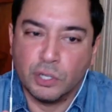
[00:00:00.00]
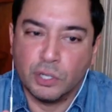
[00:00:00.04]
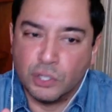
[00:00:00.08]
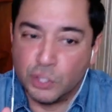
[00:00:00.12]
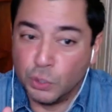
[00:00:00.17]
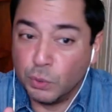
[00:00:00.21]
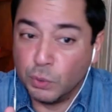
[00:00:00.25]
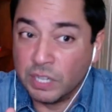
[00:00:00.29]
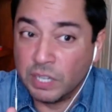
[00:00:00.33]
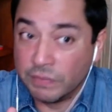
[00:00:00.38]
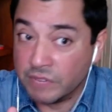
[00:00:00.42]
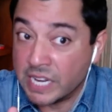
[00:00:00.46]
The
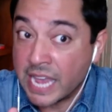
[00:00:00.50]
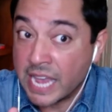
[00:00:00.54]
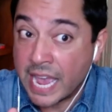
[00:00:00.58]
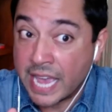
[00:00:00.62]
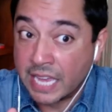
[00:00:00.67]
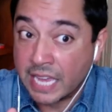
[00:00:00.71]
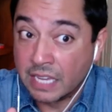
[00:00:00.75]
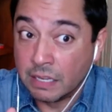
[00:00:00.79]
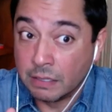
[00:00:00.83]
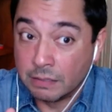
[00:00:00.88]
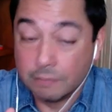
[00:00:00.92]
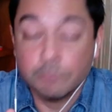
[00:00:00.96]
Duke like of that.
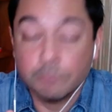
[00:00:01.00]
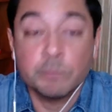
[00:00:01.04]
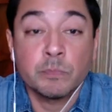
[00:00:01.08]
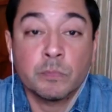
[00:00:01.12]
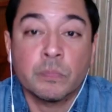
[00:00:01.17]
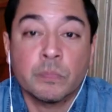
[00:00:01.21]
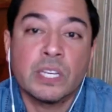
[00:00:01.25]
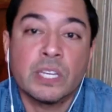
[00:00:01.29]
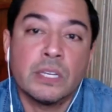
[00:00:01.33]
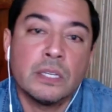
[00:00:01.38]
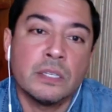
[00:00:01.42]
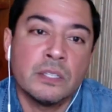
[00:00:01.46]
Neg.
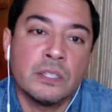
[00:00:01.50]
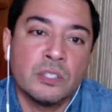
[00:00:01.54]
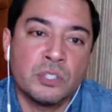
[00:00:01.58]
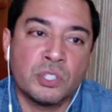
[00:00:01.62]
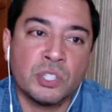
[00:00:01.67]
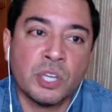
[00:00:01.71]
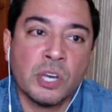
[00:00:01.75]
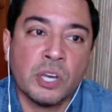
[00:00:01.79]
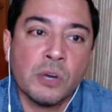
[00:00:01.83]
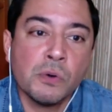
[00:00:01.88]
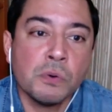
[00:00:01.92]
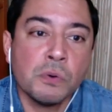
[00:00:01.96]
Yeah.
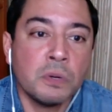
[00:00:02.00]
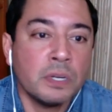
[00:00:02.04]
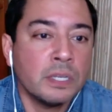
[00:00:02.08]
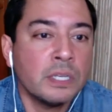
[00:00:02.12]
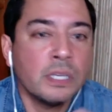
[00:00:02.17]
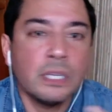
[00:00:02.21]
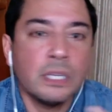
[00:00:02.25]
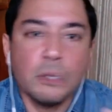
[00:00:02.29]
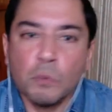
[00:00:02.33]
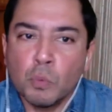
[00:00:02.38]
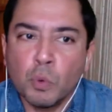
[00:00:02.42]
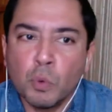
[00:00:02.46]
So
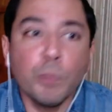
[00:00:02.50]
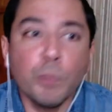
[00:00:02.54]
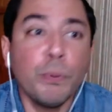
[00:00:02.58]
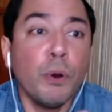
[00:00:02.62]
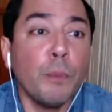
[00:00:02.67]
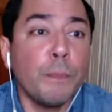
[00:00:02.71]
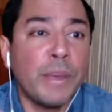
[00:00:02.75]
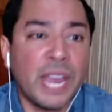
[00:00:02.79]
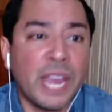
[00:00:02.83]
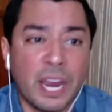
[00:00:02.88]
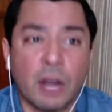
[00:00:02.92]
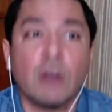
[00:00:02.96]
we're
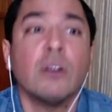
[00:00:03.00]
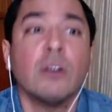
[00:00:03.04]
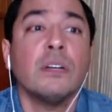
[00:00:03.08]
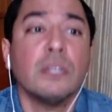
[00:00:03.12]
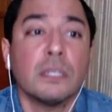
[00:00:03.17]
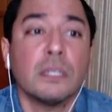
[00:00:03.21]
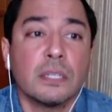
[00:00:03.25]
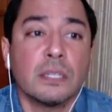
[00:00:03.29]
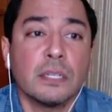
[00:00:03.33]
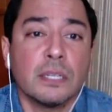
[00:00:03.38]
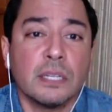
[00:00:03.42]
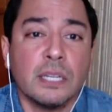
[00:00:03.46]
prepared.
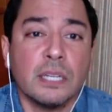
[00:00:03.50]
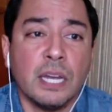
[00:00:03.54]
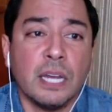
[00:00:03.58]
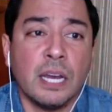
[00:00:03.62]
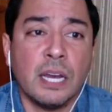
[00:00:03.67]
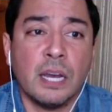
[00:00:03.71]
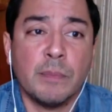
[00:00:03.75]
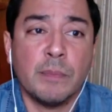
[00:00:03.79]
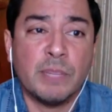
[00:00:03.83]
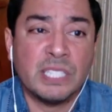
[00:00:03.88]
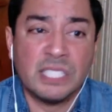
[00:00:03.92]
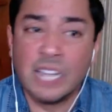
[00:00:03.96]

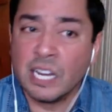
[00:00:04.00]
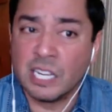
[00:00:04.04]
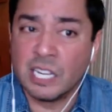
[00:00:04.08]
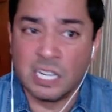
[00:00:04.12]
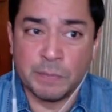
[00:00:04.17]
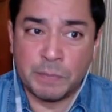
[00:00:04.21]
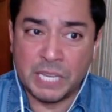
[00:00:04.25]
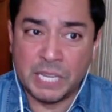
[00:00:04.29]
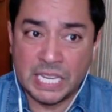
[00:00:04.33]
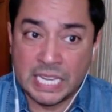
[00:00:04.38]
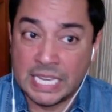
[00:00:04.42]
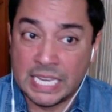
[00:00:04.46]
Um, it's not
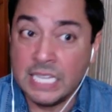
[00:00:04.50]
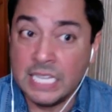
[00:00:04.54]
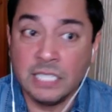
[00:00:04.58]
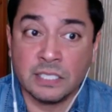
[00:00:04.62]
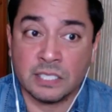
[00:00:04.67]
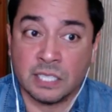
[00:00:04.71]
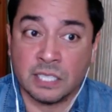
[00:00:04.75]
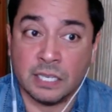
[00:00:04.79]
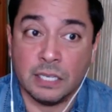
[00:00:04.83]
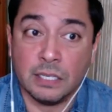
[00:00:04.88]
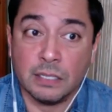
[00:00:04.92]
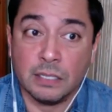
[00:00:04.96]
going to be
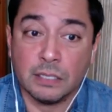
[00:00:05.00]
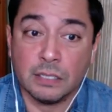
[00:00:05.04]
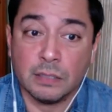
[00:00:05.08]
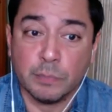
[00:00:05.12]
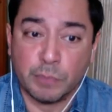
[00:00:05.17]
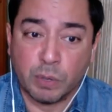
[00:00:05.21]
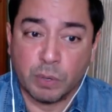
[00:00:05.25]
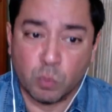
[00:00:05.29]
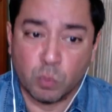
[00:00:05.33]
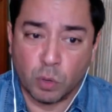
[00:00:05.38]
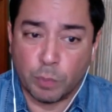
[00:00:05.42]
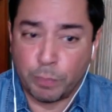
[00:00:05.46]
easy,
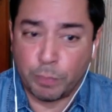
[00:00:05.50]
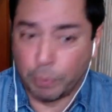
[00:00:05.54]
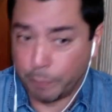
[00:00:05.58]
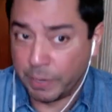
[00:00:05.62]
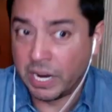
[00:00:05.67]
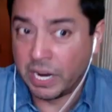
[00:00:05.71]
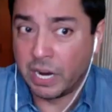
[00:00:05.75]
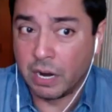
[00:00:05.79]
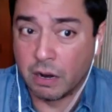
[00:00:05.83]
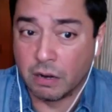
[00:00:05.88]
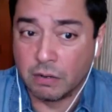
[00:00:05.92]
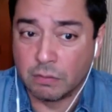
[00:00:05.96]
but we're
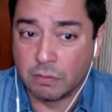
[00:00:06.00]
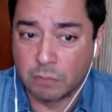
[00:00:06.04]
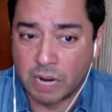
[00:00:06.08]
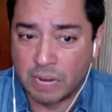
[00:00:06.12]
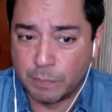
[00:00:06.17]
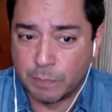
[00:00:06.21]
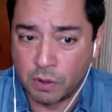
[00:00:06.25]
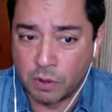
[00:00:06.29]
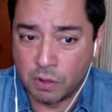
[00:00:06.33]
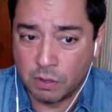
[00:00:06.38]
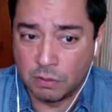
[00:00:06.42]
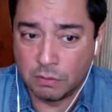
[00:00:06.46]
prepared,
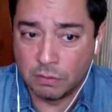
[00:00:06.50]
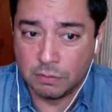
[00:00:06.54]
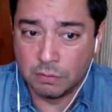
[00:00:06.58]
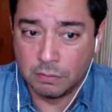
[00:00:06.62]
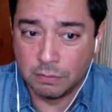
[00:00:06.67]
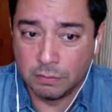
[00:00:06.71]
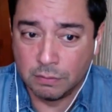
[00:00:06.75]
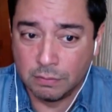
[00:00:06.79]
right, Paul?